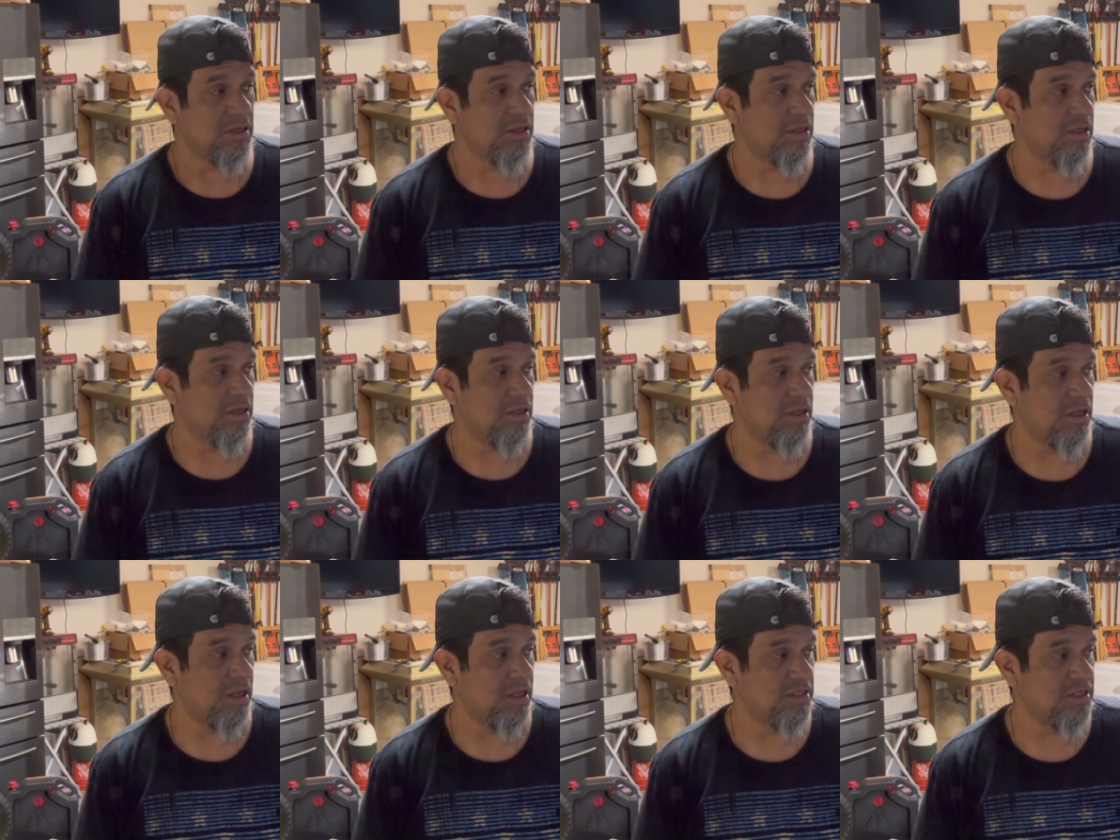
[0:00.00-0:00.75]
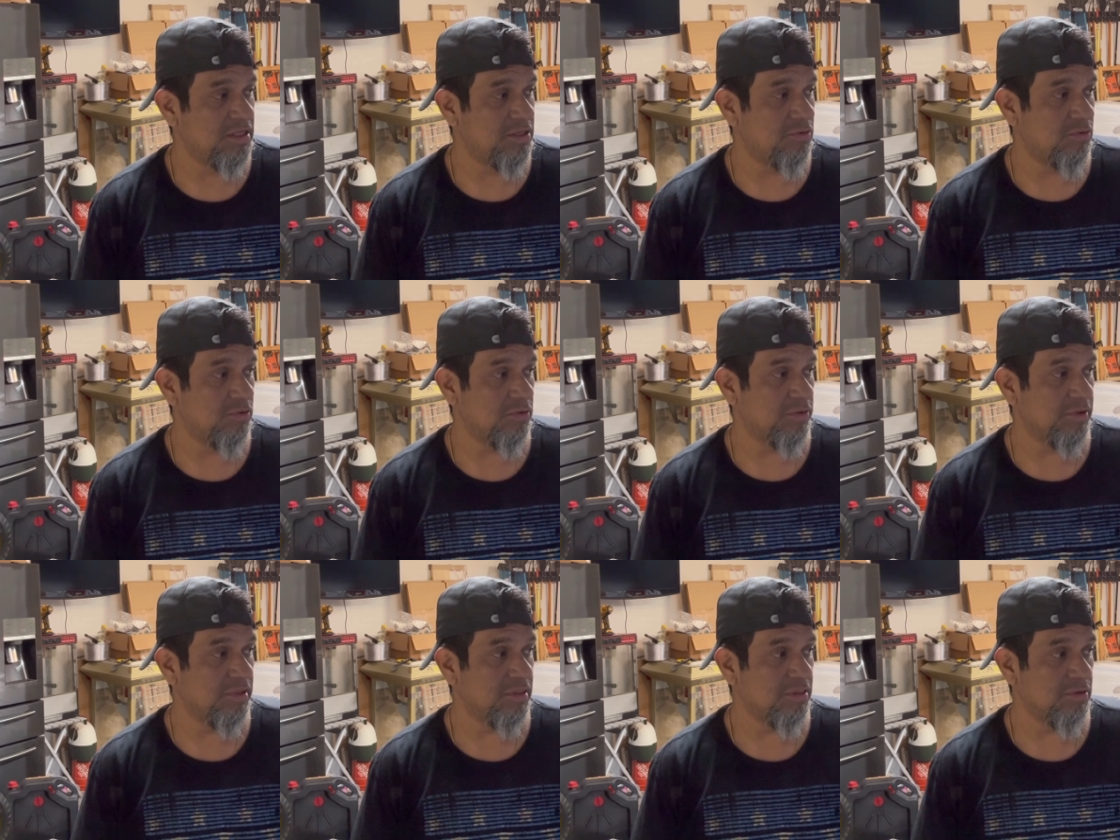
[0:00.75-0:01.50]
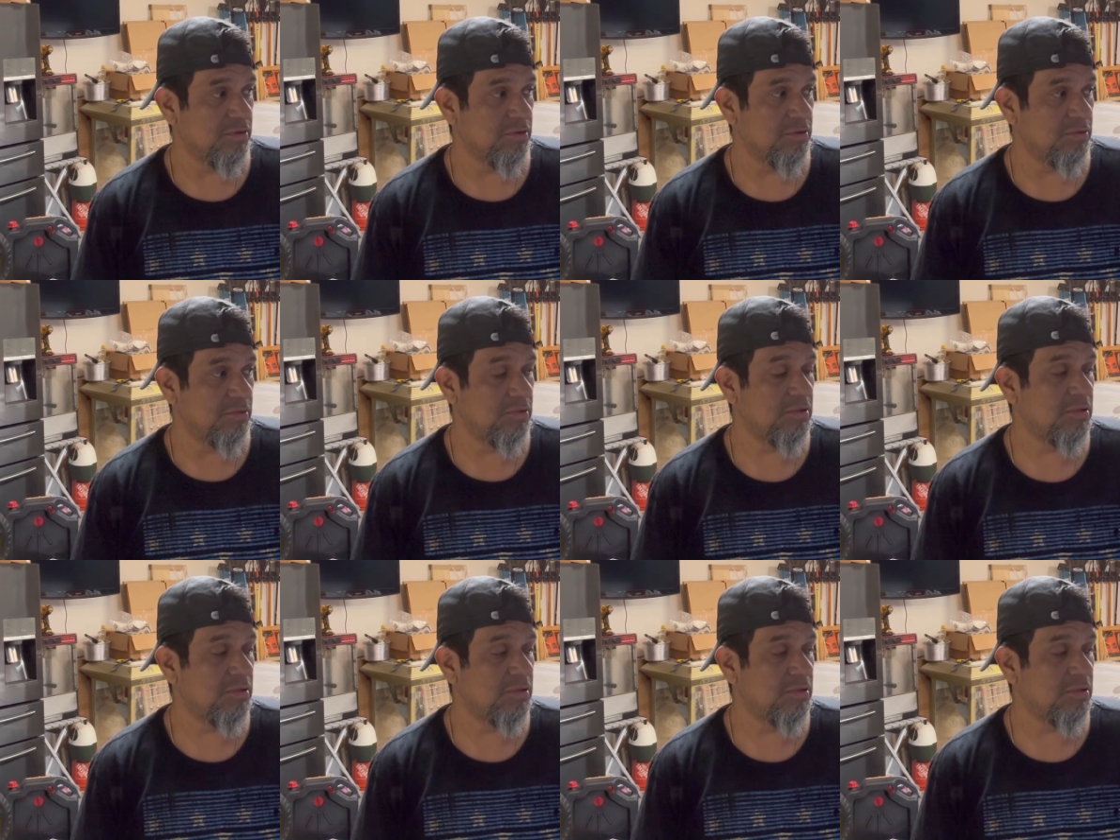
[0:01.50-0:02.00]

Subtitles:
I did order it through.